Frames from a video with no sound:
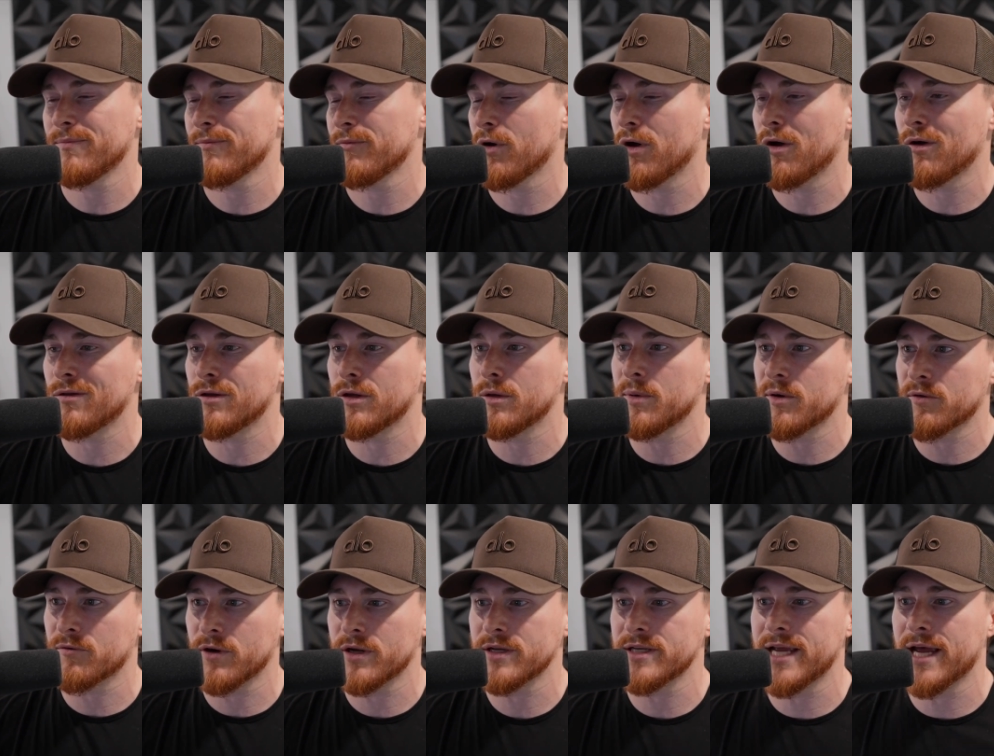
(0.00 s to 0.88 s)
a little bit
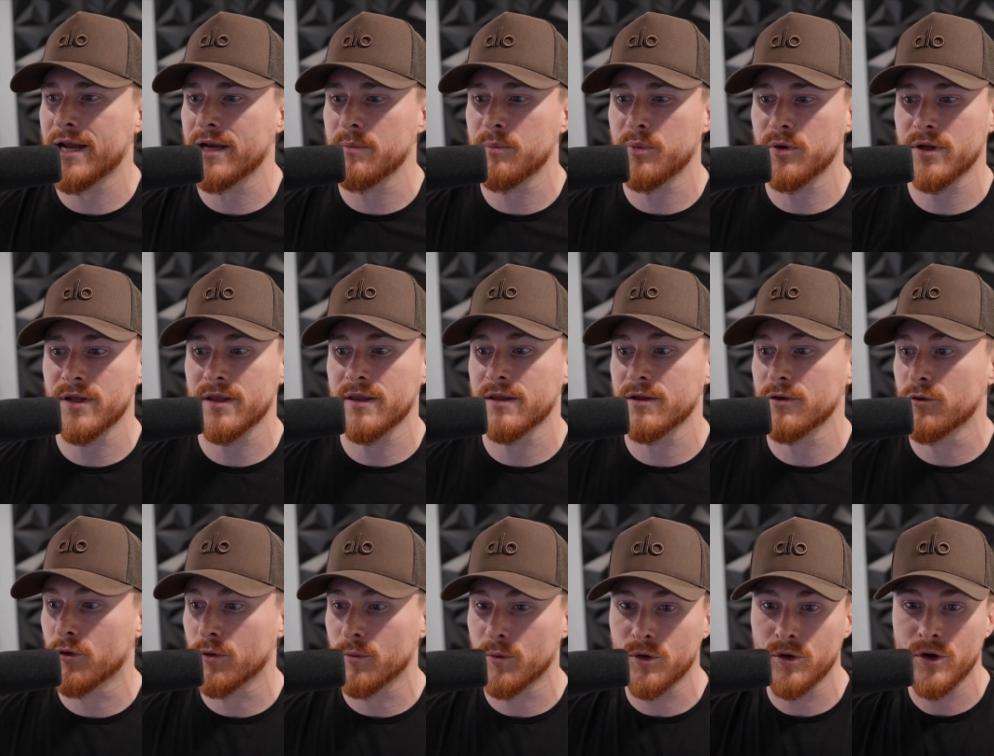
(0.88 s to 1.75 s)
run down and putting the
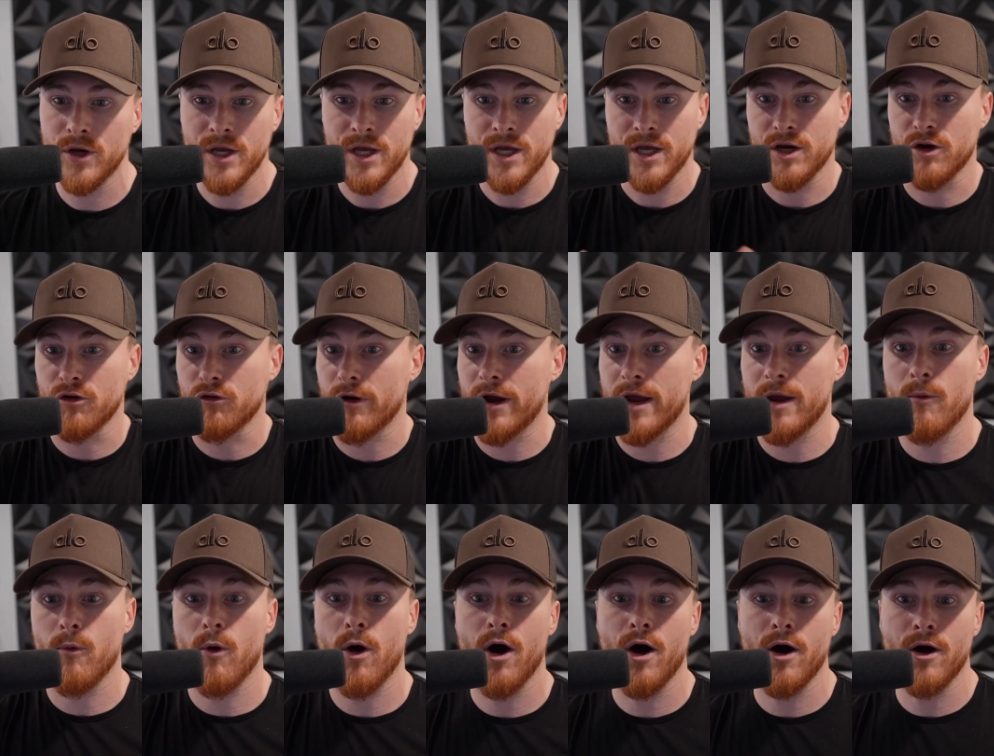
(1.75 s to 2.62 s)
normal gray
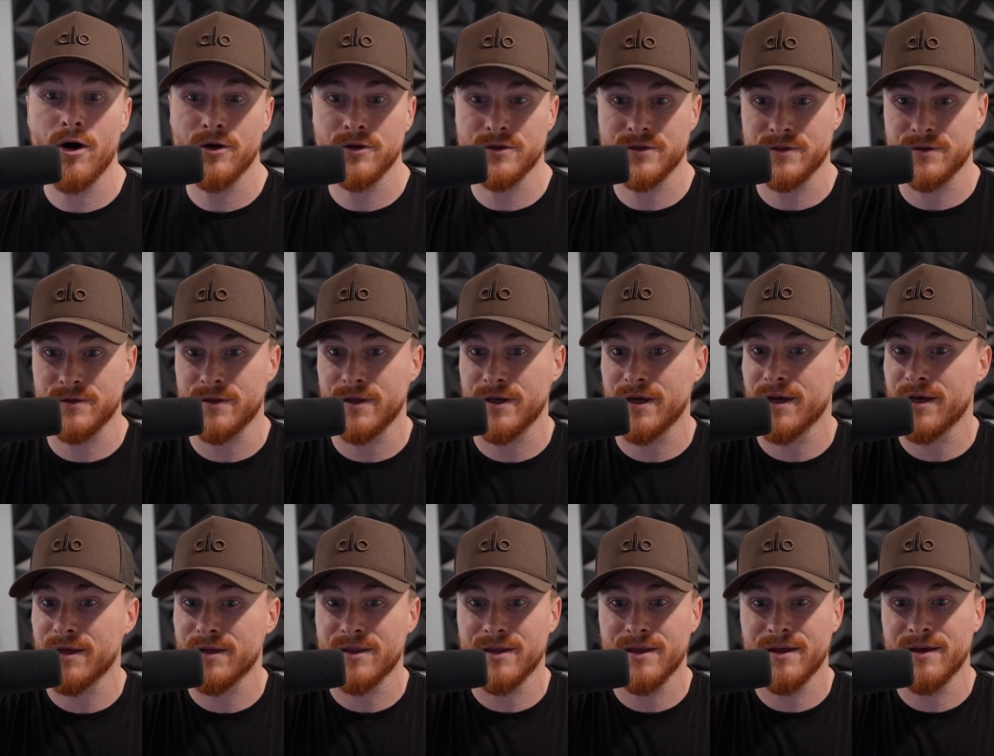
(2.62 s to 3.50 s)
walls,
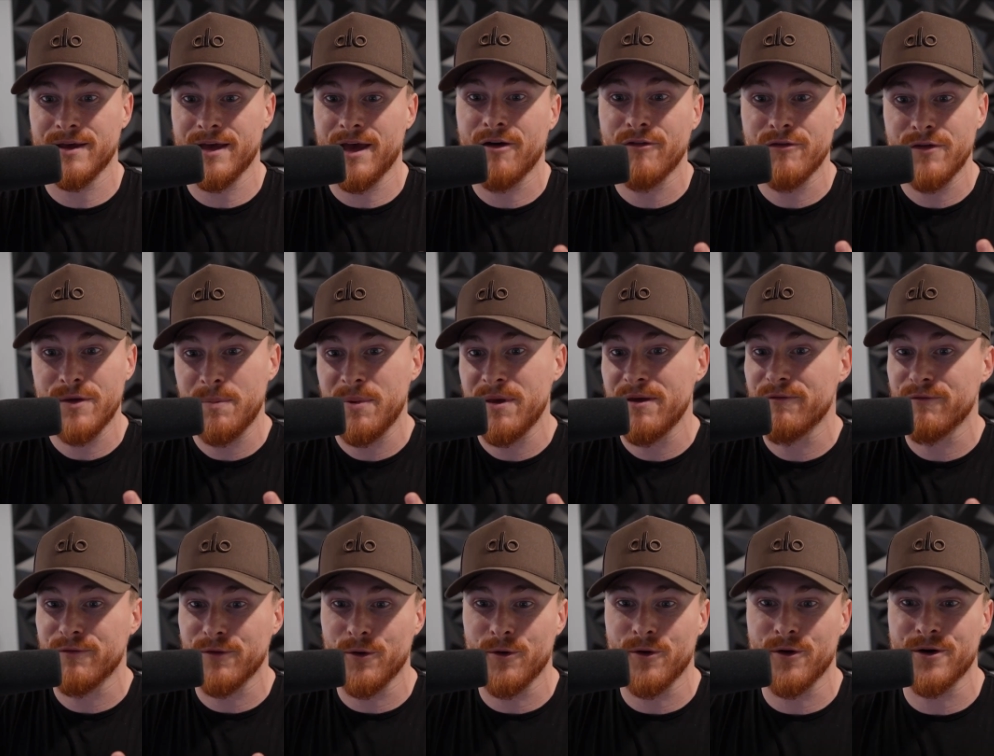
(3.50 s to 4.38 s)
the LVP
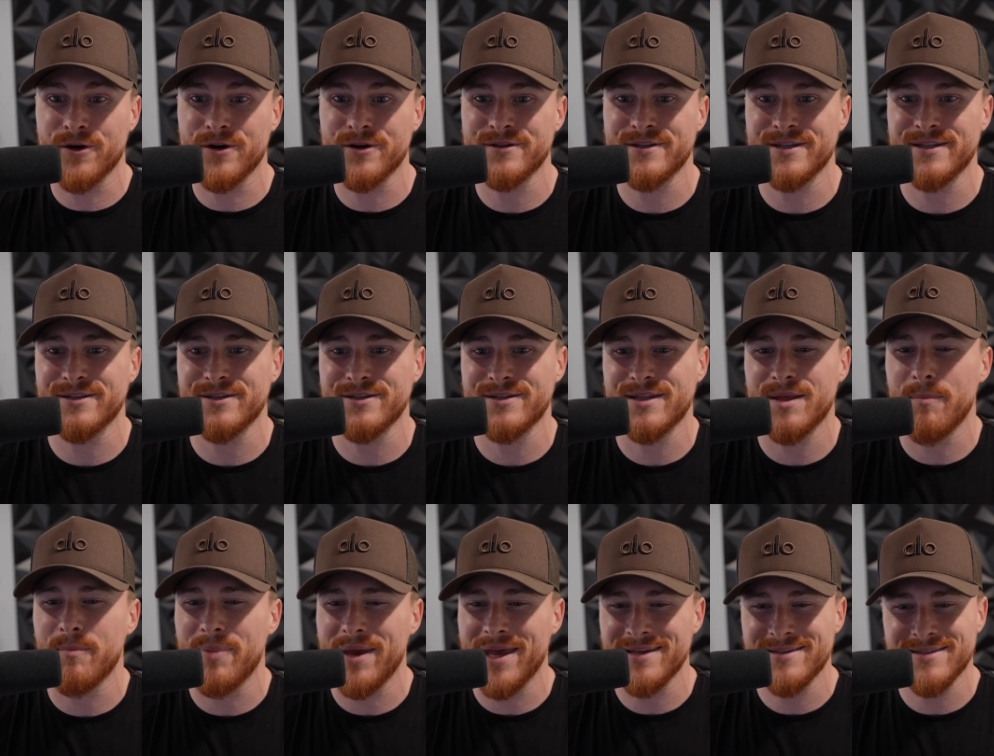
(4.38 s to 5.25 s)
floors, and just the
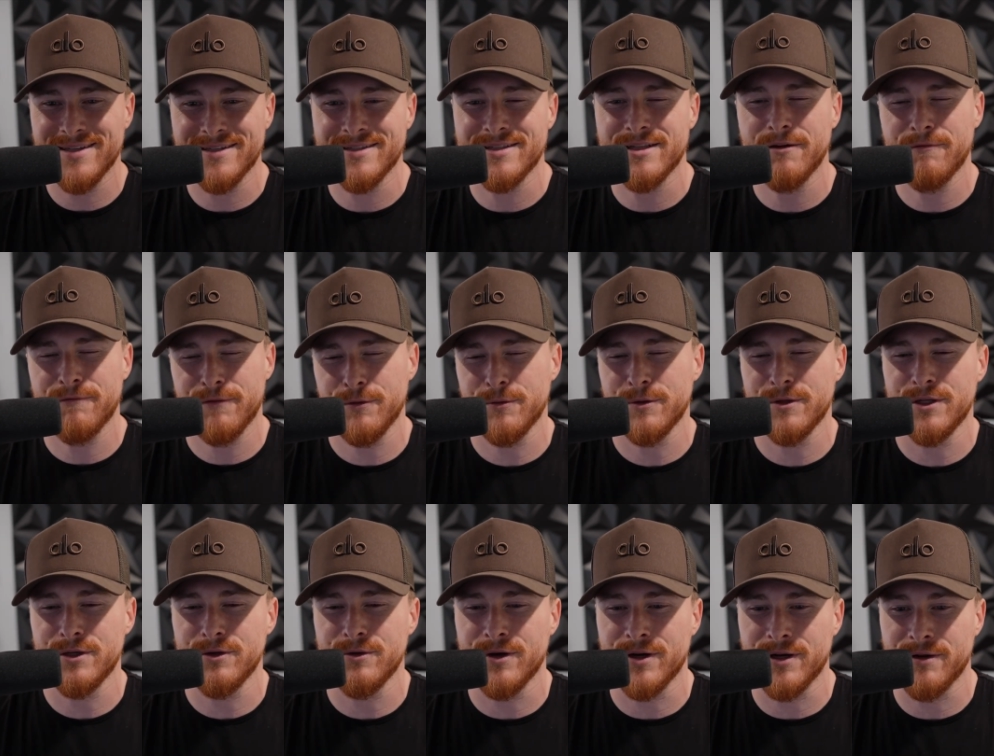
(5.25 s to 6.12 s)
basic stuff you would
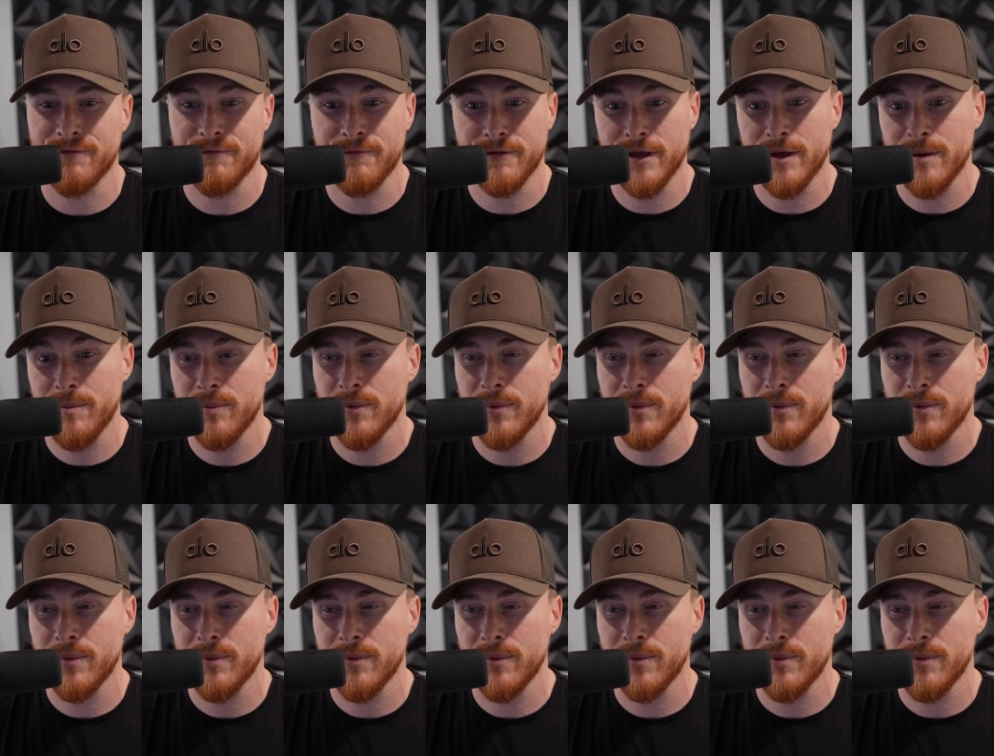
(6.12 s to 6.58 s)
do on a flip.